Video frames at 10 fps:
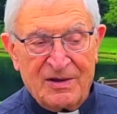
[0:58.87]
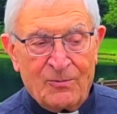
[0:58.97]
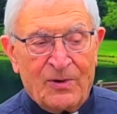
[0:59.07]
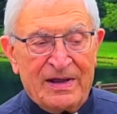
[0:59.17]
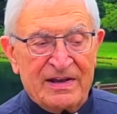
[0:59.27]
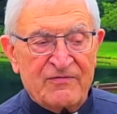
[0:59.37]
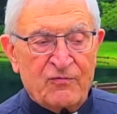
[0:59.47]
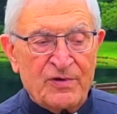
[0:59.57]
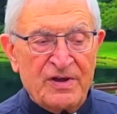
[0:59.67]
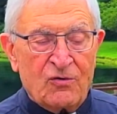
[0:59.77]
While
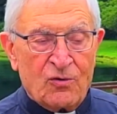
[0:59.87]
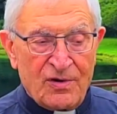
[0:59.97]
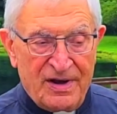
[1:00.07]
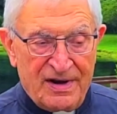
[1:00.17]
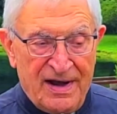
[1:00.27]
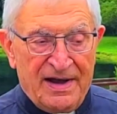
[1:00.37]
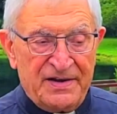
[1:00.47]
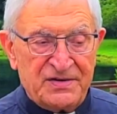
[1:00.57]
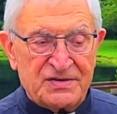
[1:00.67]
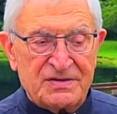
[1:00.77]
if we
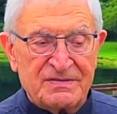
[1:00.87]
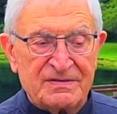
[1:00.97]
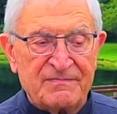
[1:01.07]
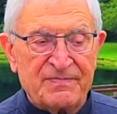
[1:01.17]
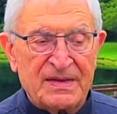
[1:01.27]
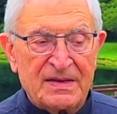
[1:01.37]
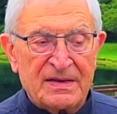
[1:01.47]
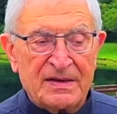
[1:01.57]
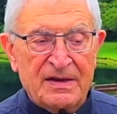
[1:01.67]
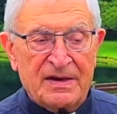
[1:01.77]
organized
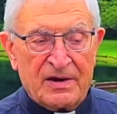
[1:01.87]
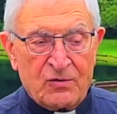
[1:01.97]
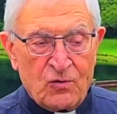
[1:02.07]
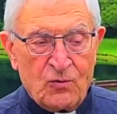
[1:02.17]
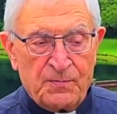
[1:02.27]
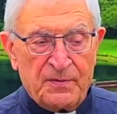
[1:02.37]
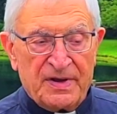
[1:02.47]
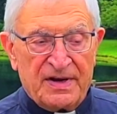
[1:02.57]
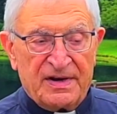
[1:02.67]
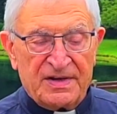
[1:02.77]
in a group,
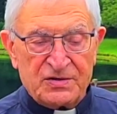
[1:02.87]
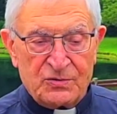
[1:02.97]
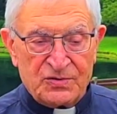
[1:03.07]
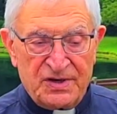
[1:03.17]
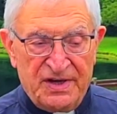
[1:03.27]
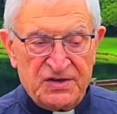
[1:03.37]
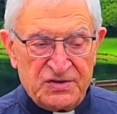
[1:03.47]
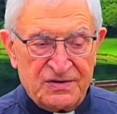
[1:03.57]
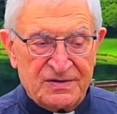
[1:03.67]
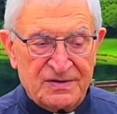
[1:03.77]
in an association,